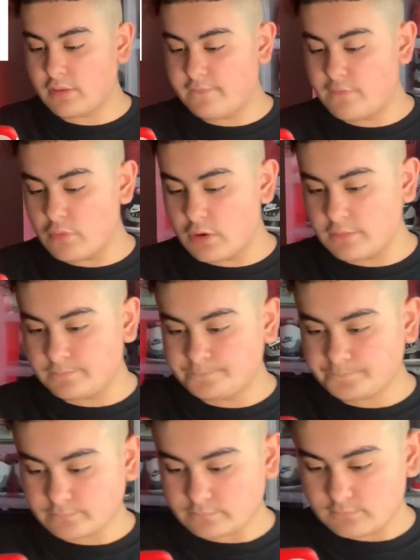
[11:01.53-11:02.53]
for
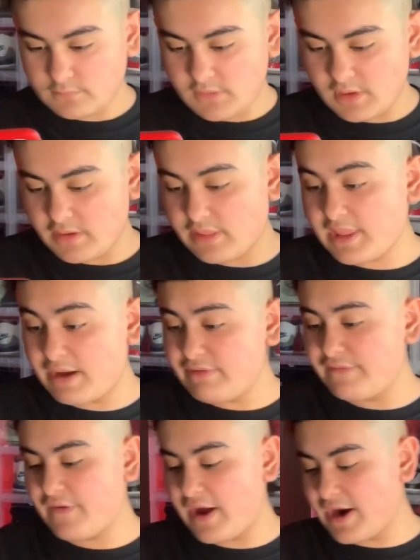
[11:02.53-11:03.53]

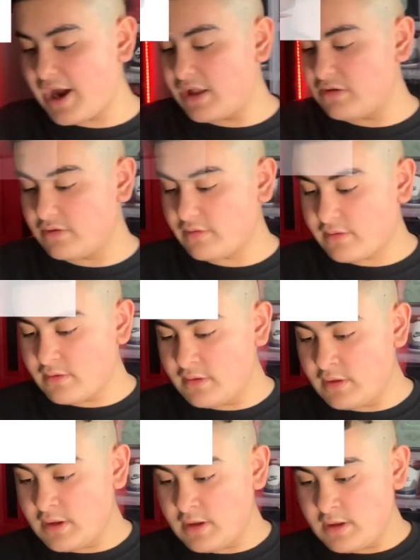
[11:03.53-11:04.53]
$75.
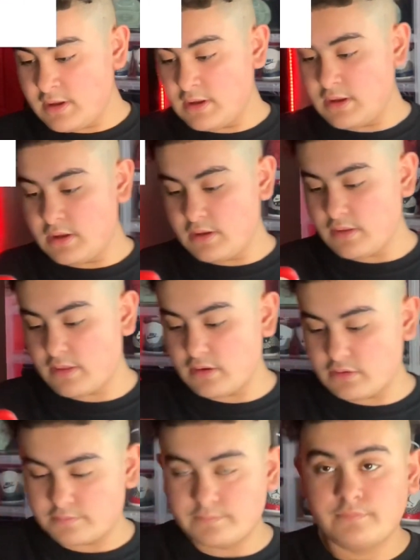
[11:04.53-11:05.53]

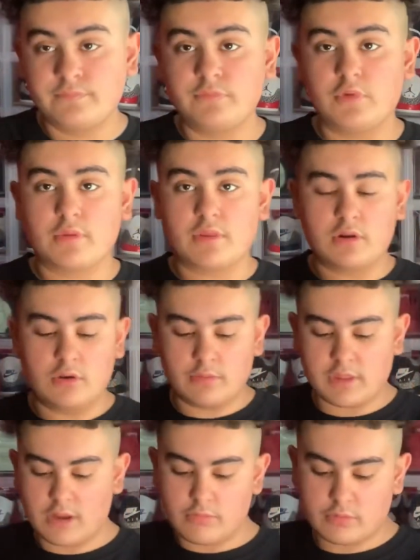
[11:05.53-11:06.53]
So those are the low
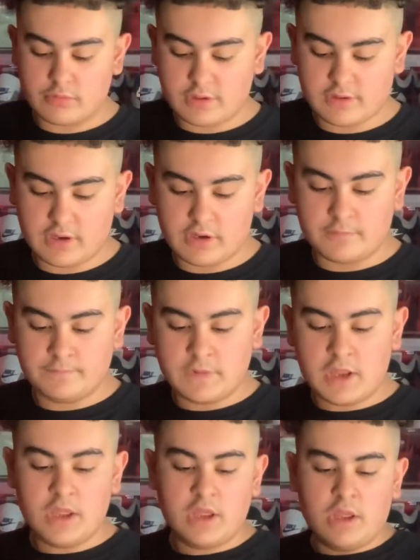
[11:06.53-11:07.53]
top one right there.
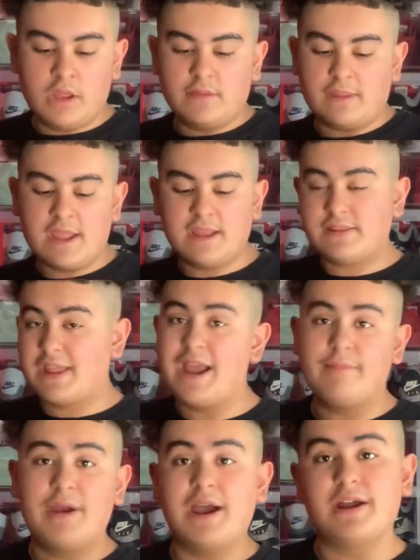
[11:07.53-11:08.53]
They ain't
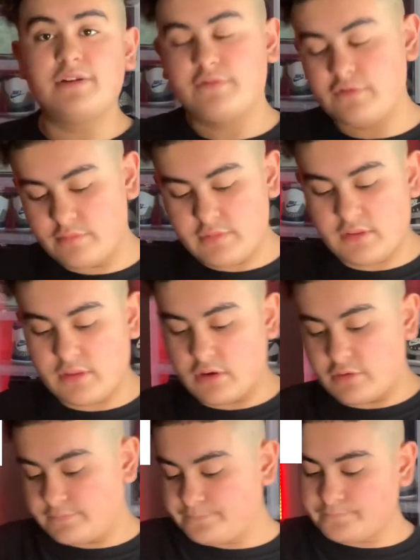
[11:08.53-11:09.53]
that bad, you feel me?
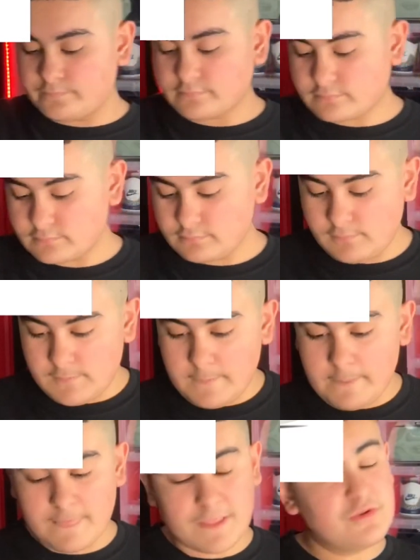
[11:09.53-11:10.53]
So
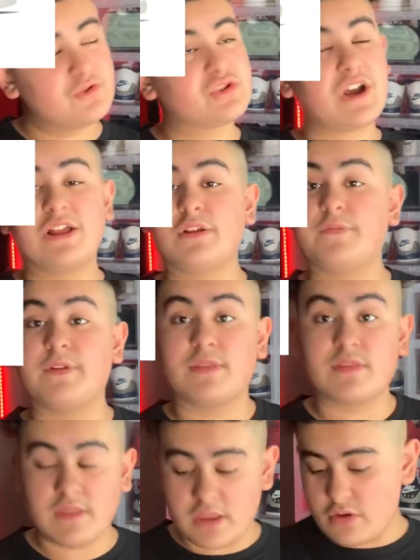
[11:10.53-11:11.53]
you just gotta look for the
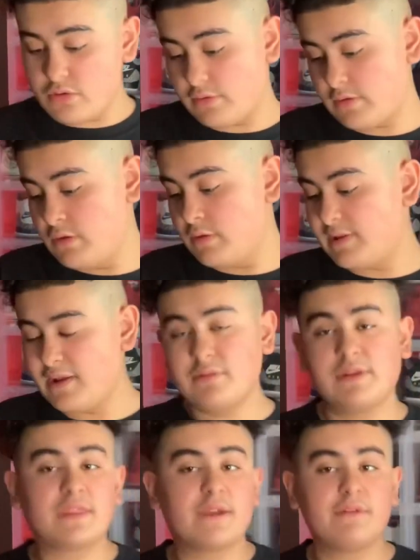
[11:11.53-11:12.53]
steals. They
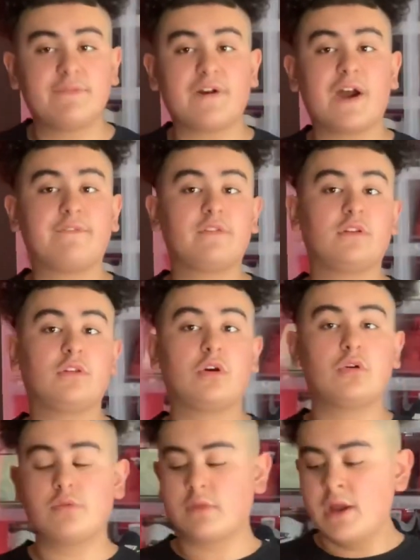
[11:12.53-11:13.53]
only 75 for the
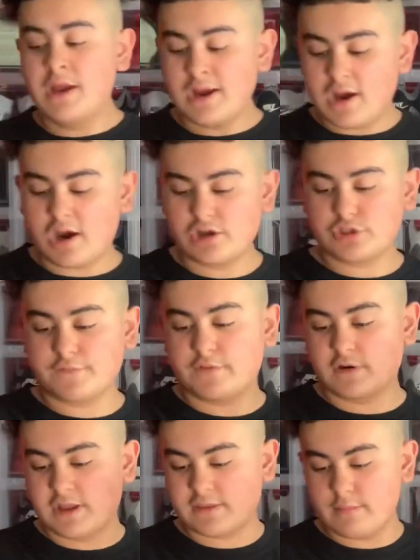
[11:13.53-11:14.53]
lows, 100
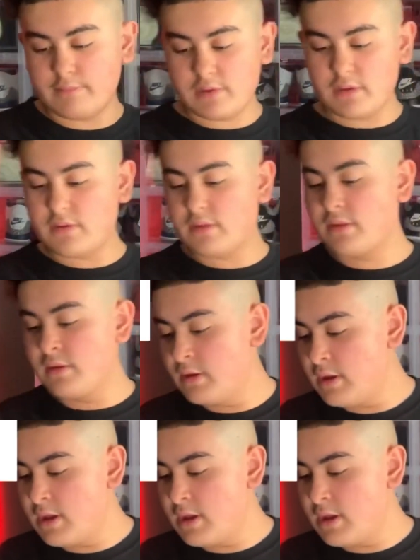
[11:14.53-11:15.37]
for like the mids,